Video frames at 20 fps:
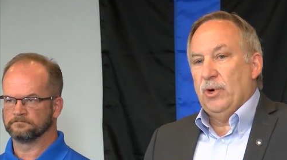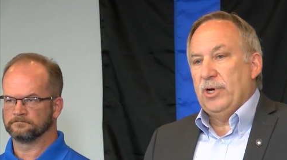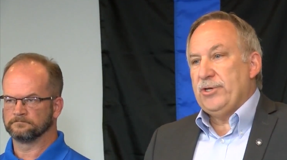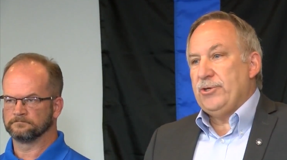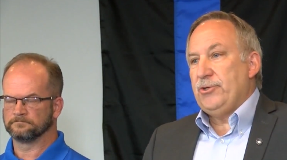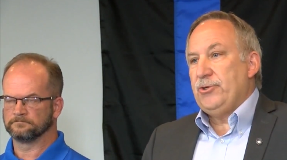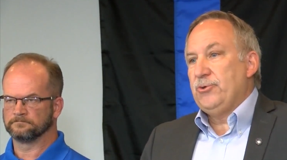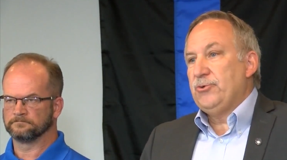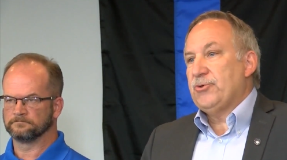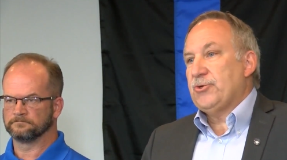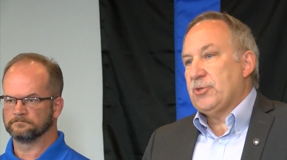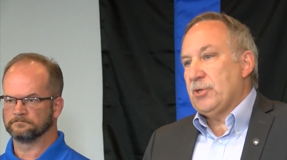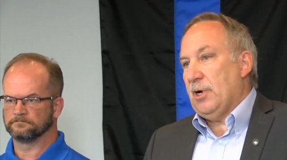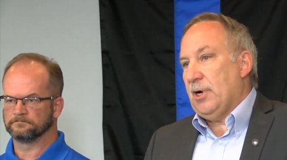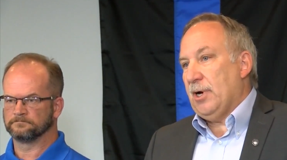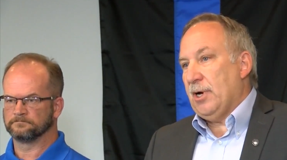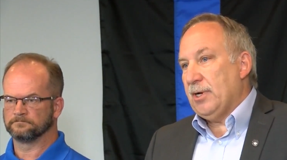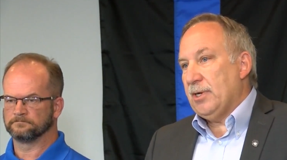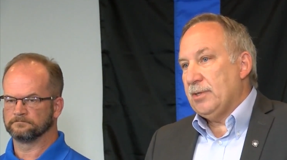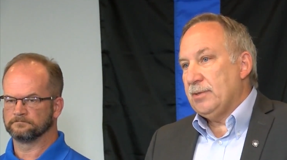Speaker 1: What you
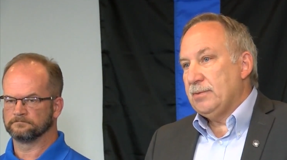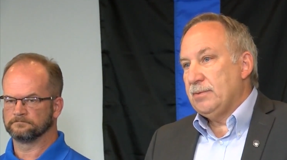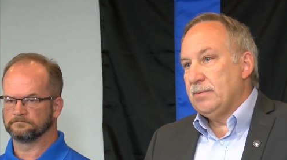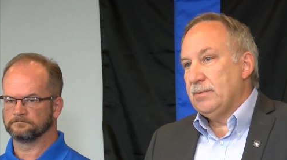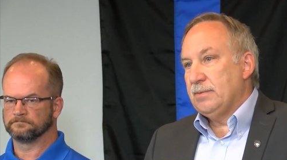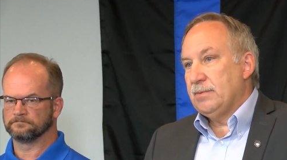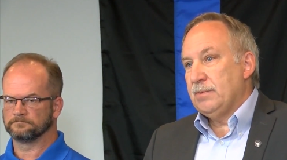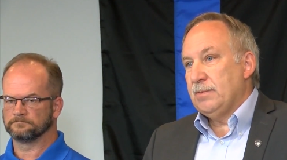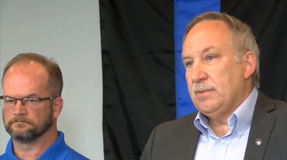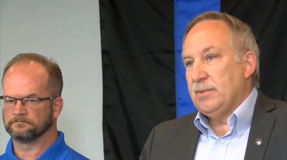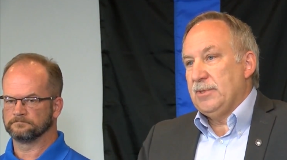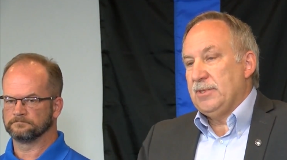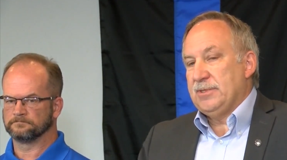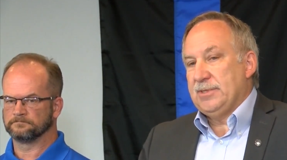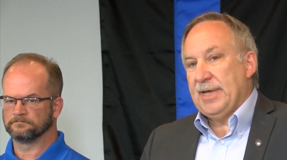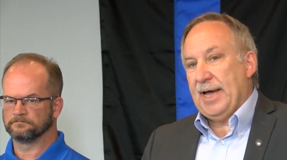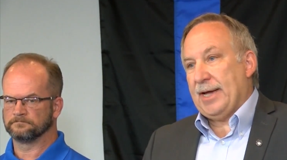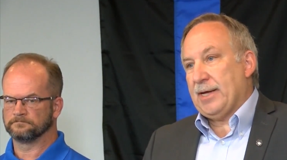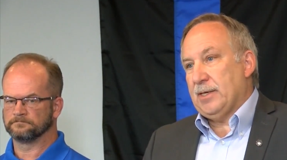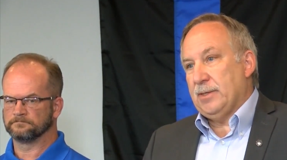saw
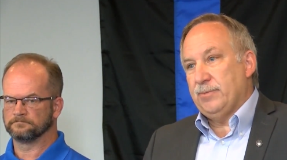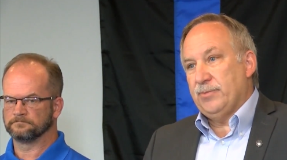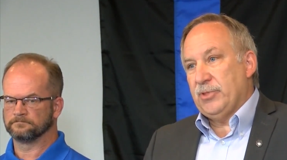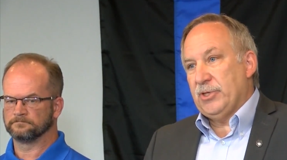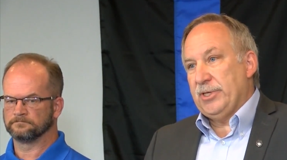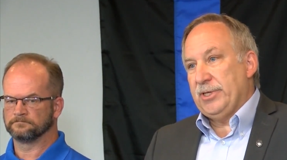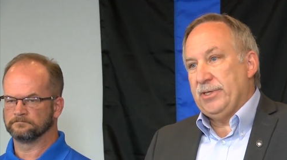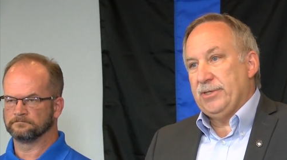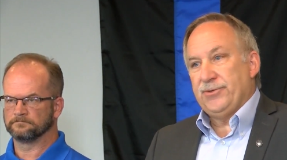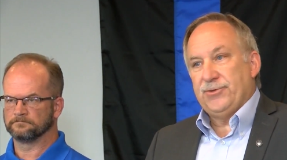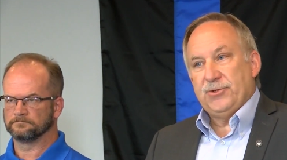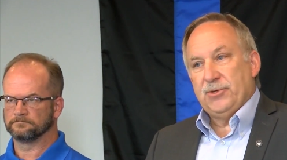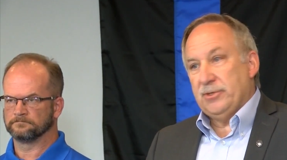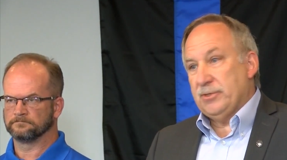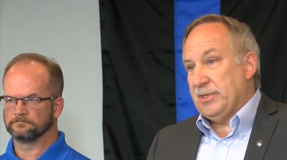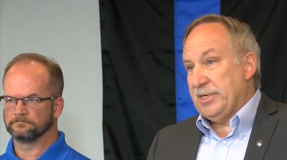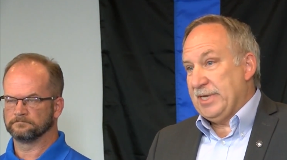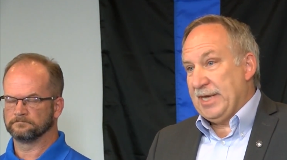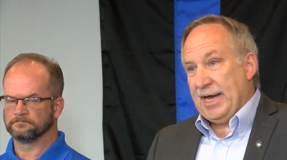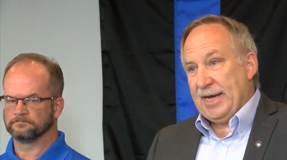is not complete and
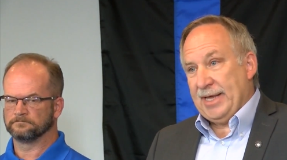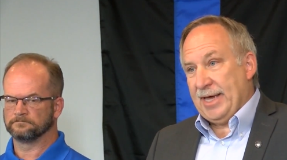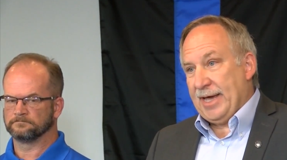certainly